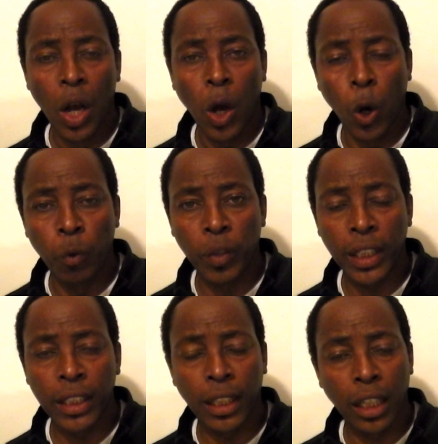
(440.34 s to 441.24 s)

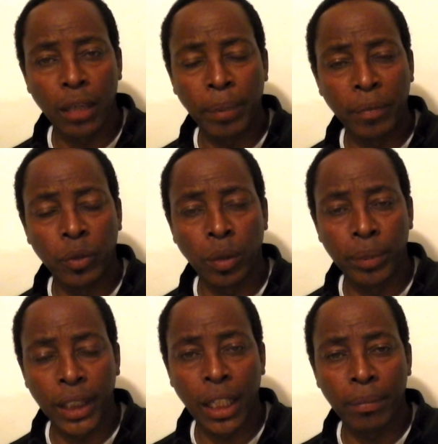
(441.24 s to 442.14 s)
Hopefully other people
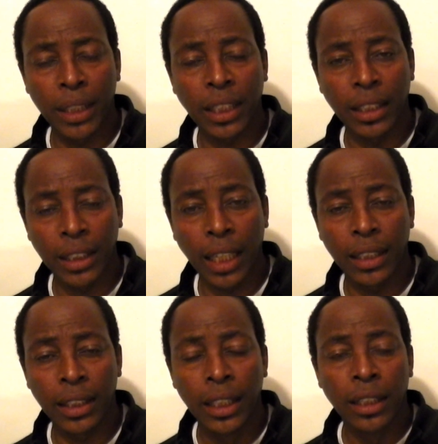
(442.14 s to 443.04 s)
from GMS are
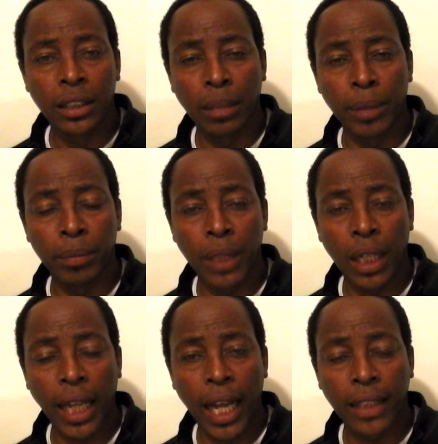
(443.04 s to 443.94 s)
telling some of them
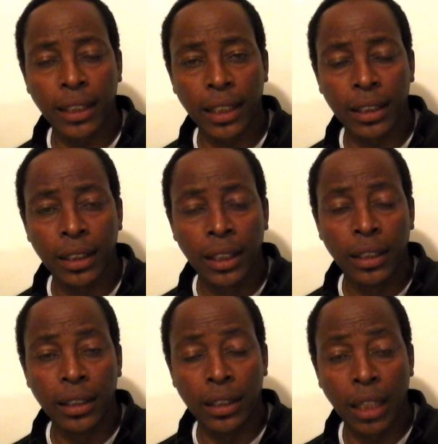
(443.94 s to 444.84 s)
young ass niggas,
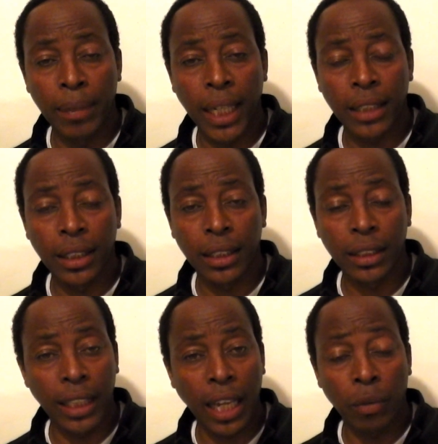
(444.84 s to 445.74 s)
dumb ass
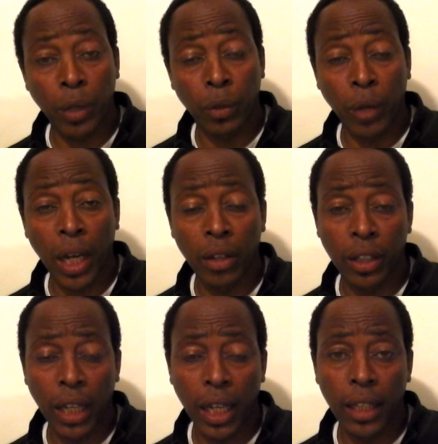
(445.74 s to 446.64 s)
niggas they got running around
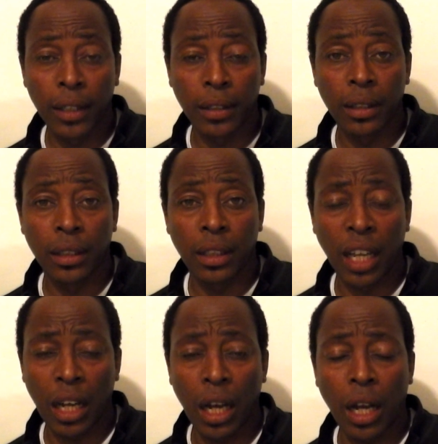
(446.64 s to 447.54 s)
there that
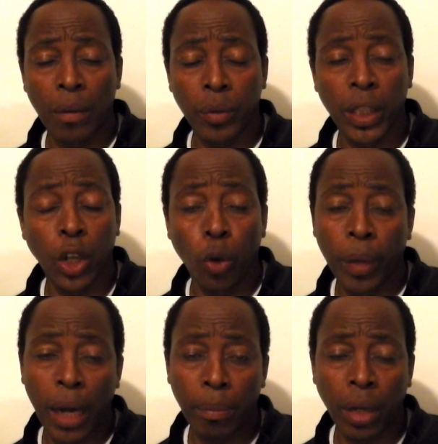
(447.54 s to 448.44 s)
I, I really hope
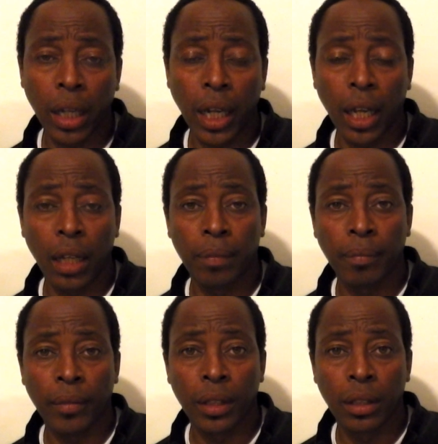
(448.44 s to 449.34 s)
and I pray that.
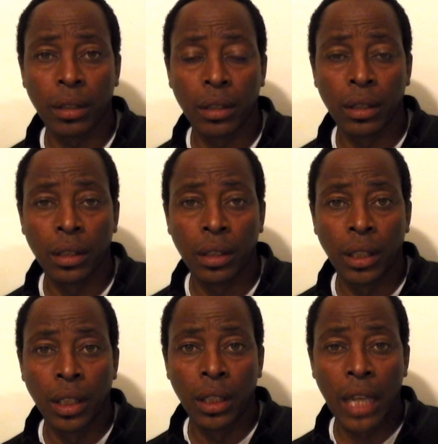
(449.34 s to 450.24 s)

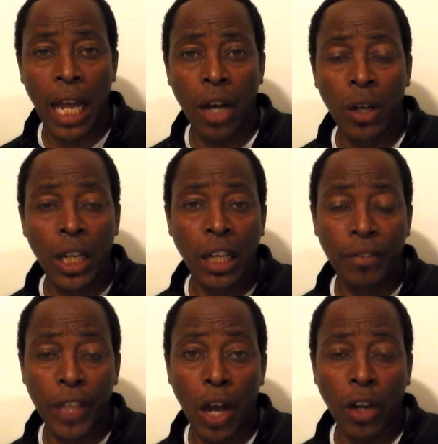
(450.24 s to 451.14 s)
Now,
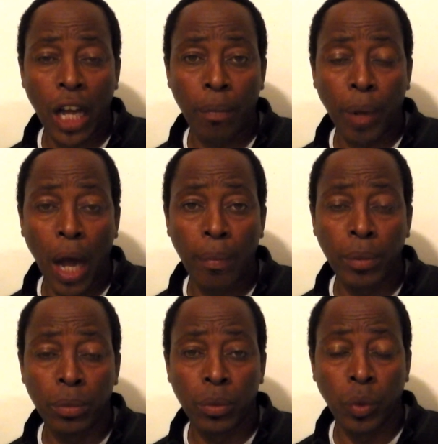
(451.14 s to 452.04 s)
if y'all got a
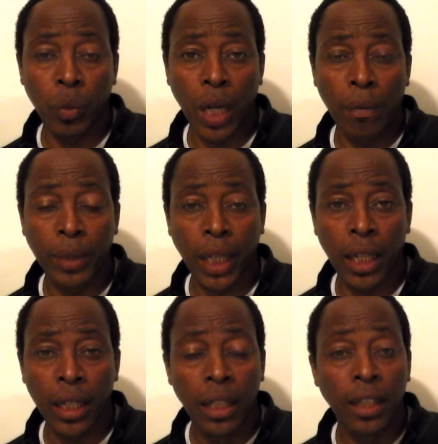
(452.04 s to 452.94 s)
problem with what I'm
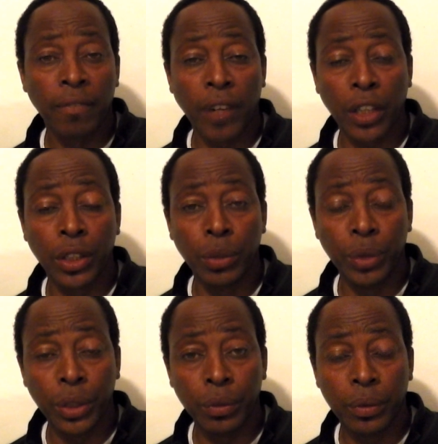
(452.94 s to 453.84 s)
saying, then fuck you
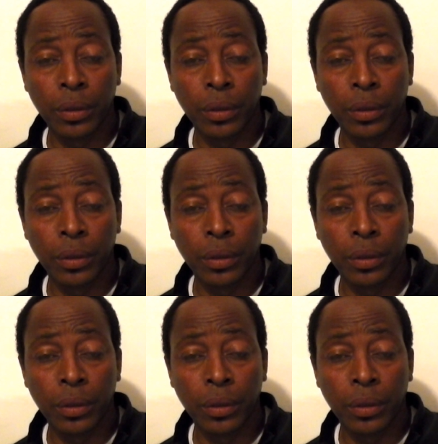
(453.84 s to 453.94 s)
too.